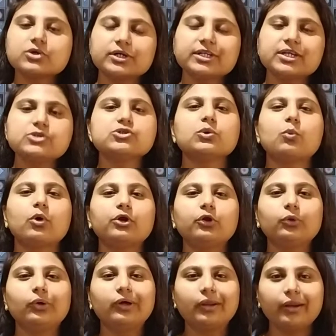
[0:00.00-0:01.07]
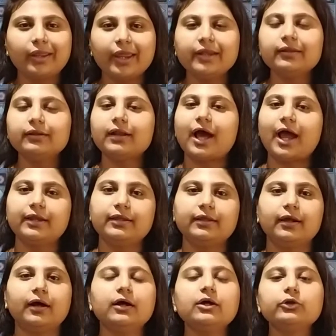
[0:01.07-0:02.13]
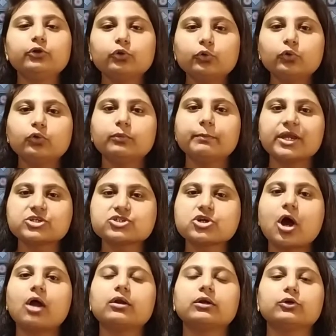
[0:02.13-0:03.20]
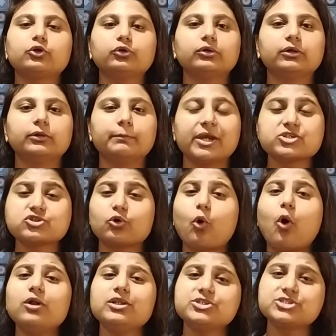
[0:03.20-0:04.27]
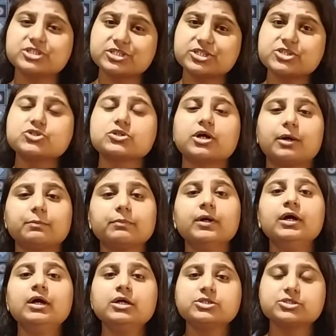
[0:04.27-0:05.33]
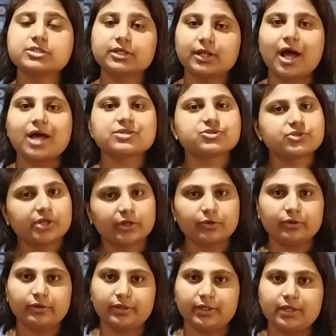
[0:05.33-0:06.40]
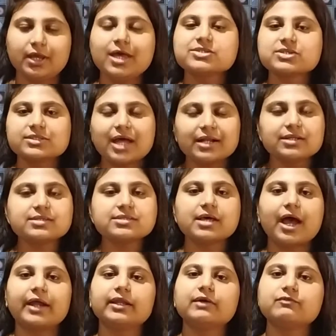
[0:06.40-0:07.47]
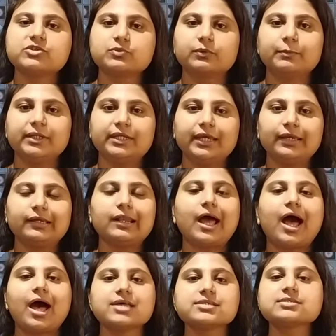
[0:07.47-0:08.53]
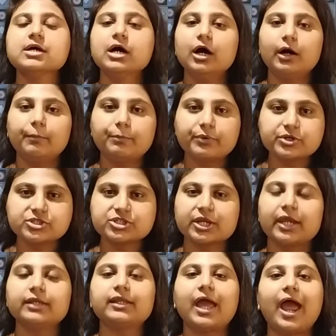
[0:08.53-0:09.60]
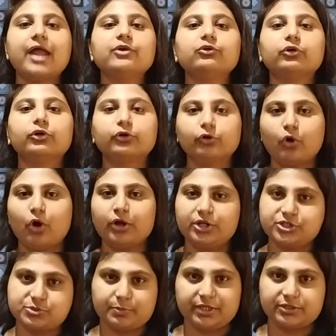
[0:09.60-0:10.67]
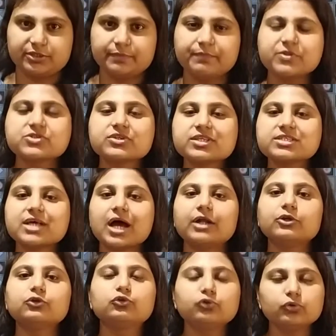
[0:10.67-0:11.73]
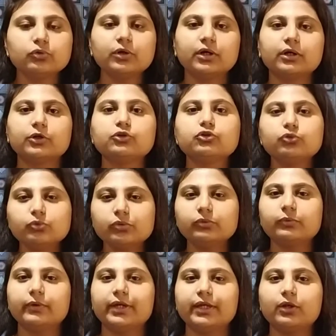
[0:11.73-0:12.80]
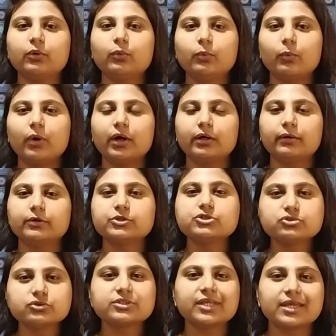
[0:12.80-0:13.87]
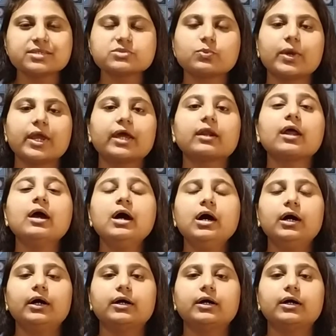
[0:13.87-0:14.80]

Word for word: So a teacher wanted to create an idea to make sure to uh, make sure all the children to come to the class regularly. So that is the idea which will be taken as appreciate and acknowledgement. So these are the two uh, two you know uh, two things where